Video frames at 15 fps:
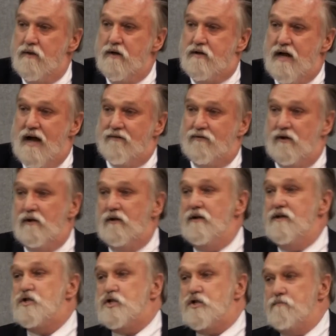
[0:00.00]
The devil
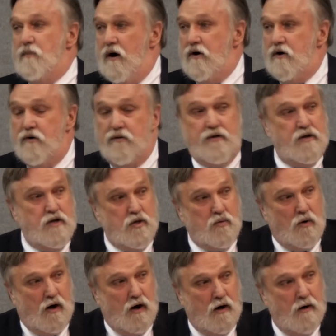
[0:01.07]
is smarter than
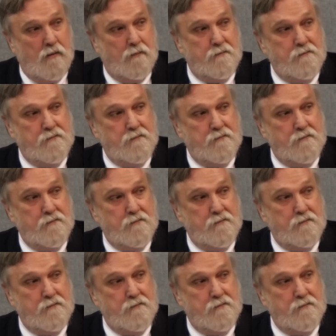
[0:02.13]
you are.